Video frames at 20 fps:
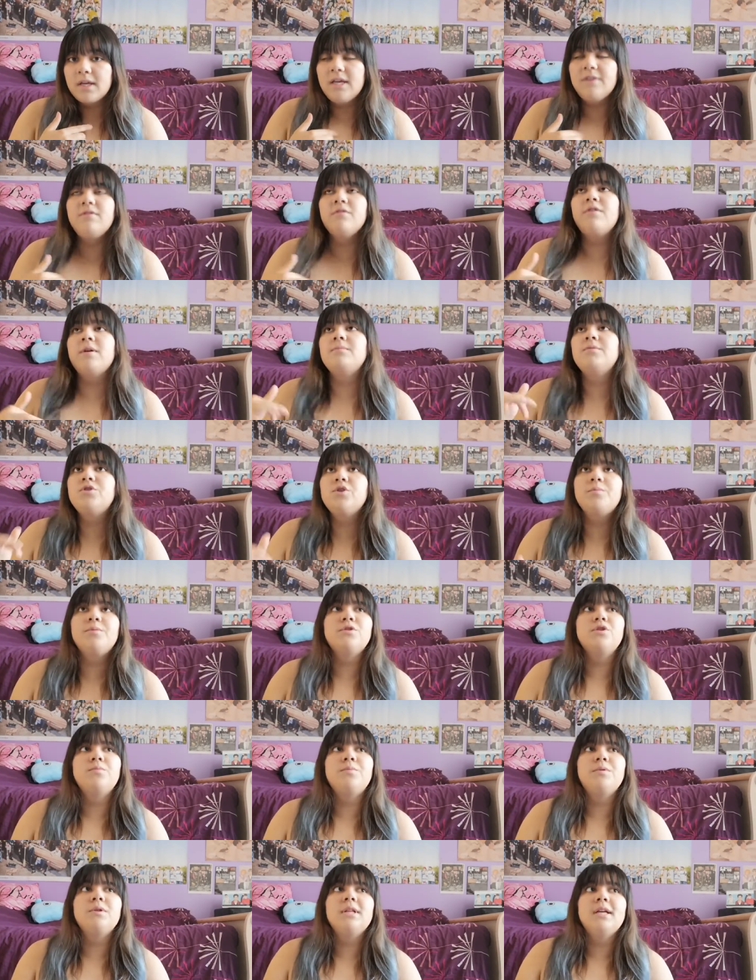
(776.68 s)
even if I'm super,
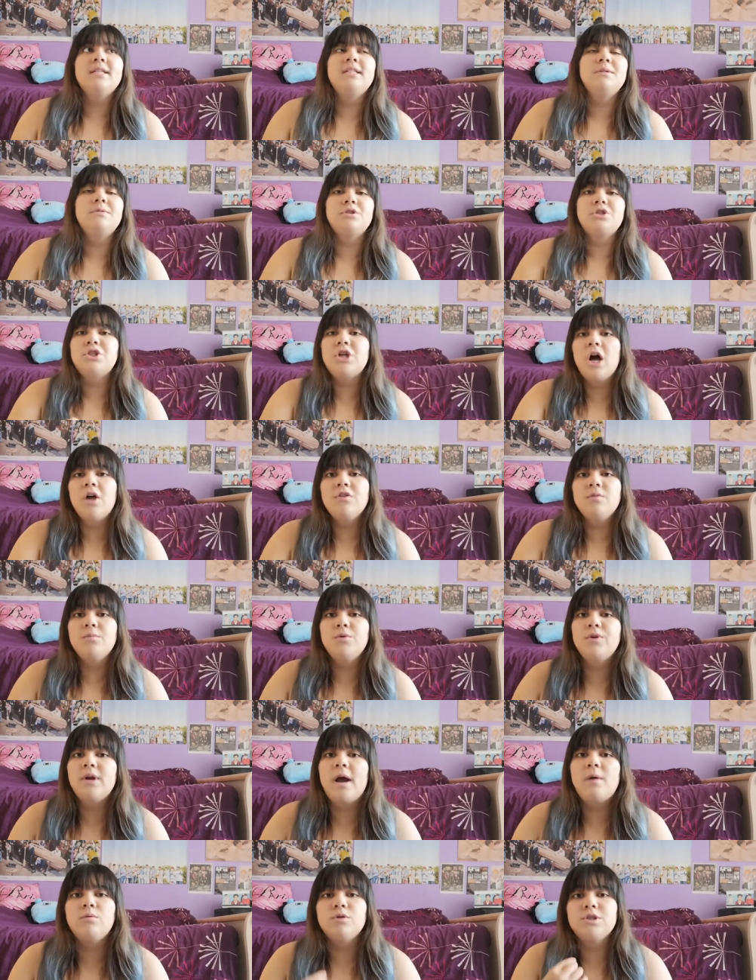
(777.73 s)
super lazy, just not in the
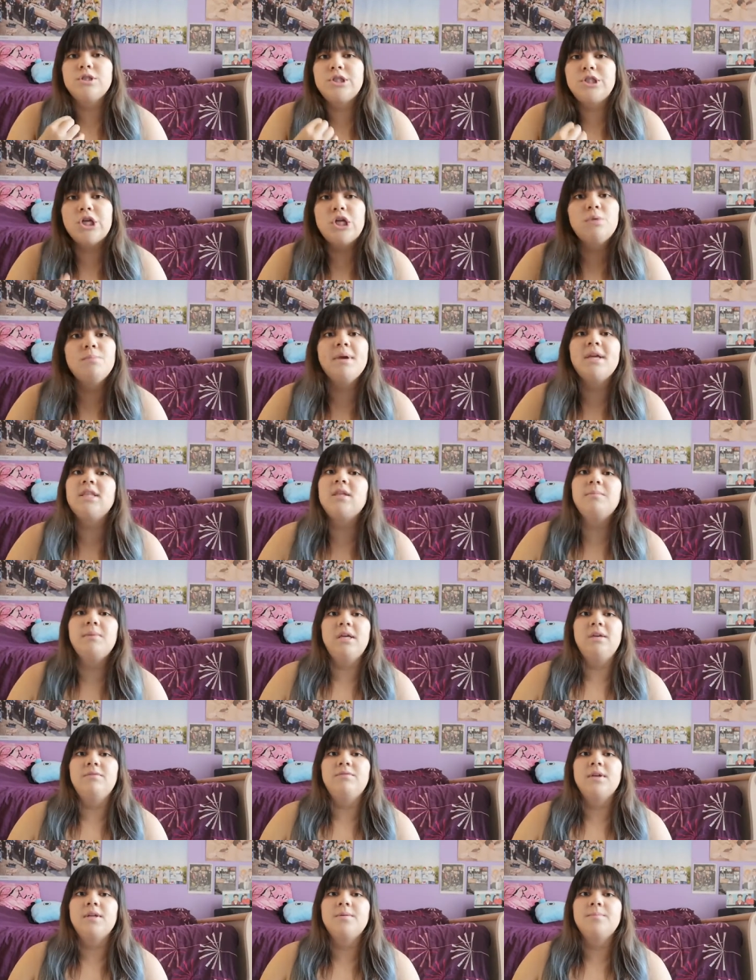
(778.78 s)
mood, I will still make them
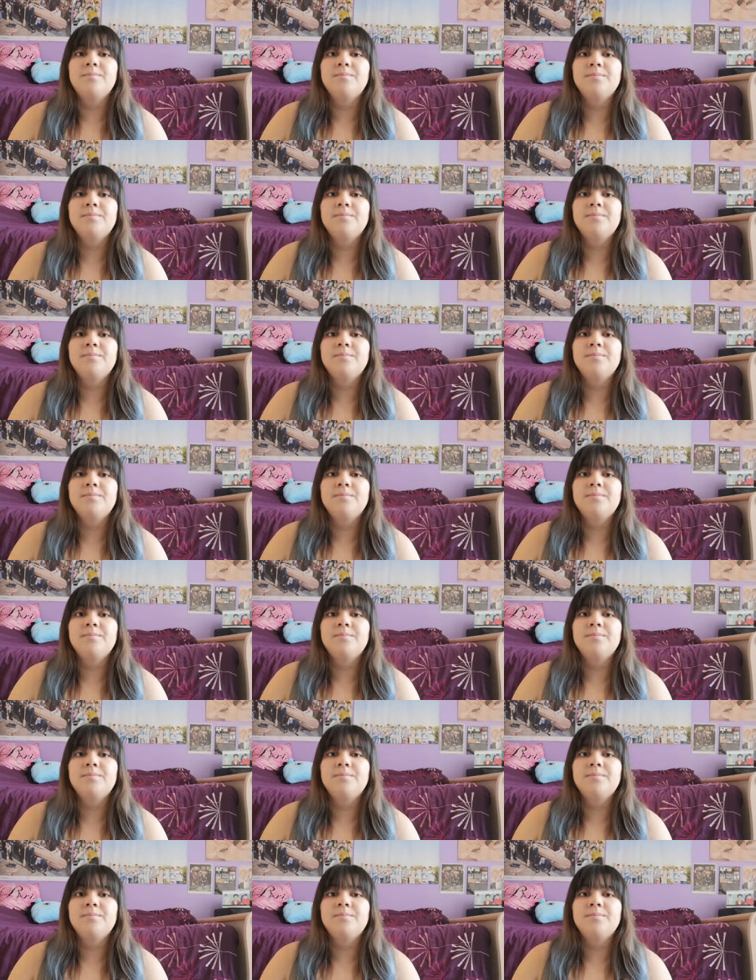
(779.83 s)
even.